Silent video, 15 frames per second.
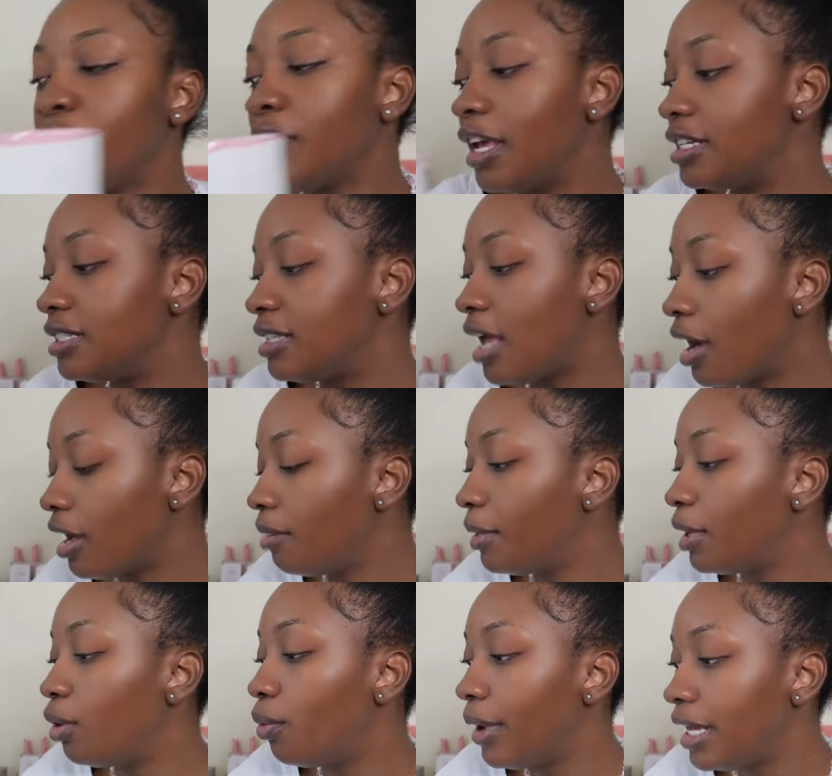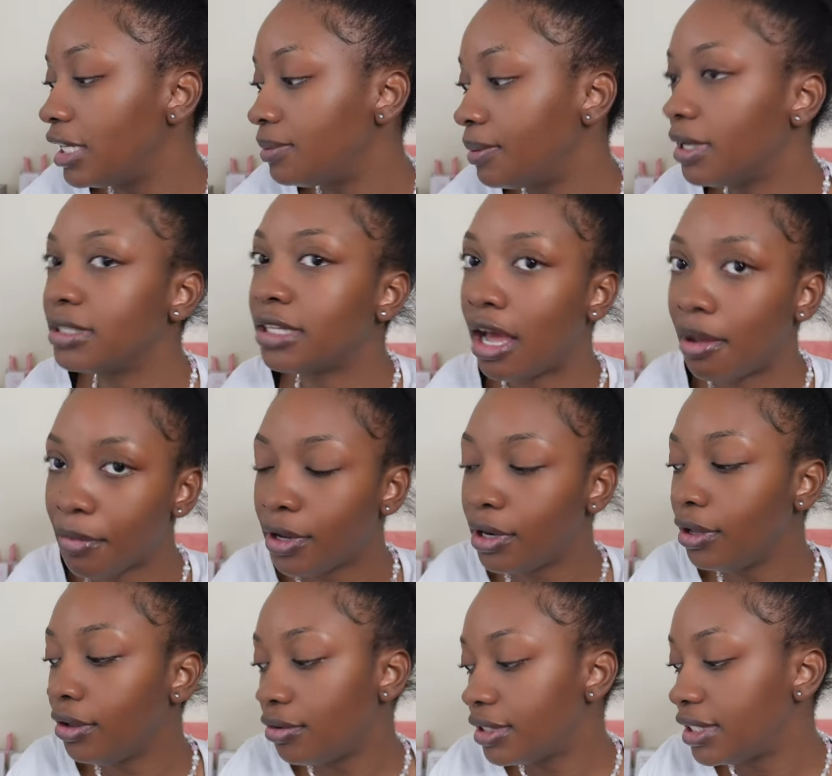it's not gonna be a waste because I'm gonna
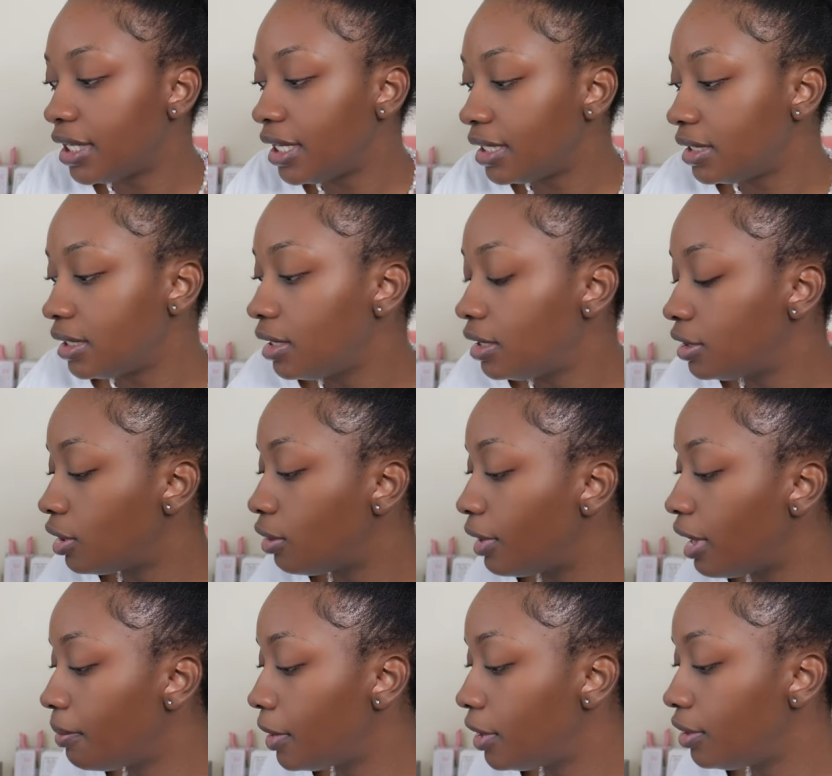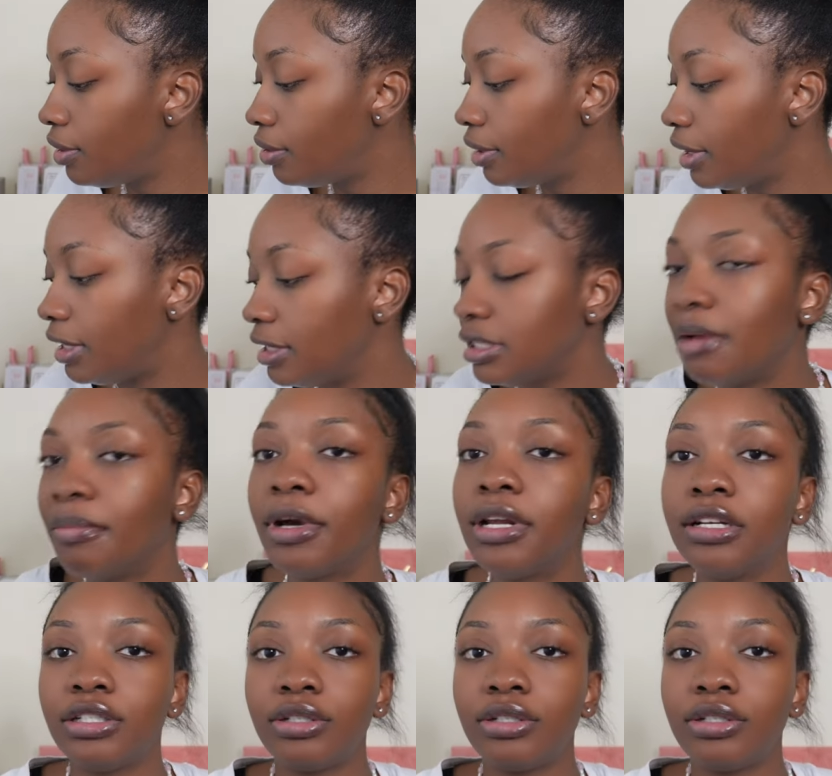use it so what I'm gonna do is I'm gonna